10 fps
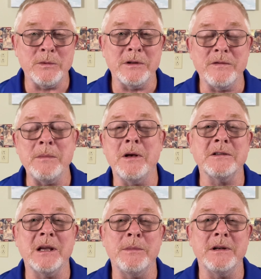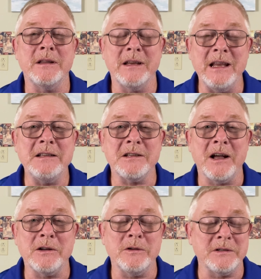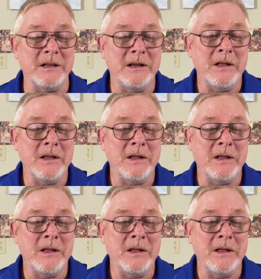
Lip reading: when the females come into the heat cycles,